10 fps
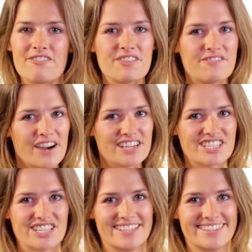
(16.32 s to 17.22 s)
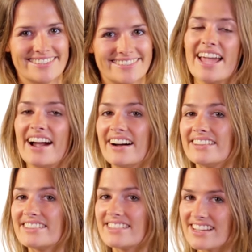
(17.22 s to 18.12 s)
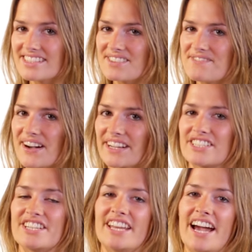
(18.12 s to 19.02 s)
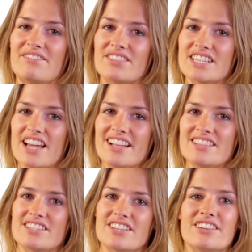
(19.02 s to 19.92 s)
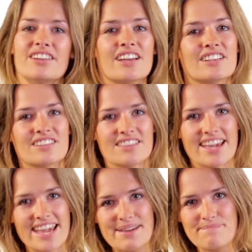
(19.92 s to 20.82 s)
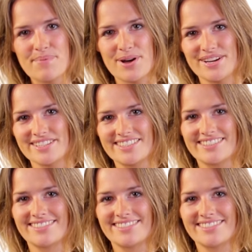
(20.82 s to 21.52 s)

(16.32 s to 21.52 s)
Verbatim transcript: of the function. It undoes the function and returns you to the input.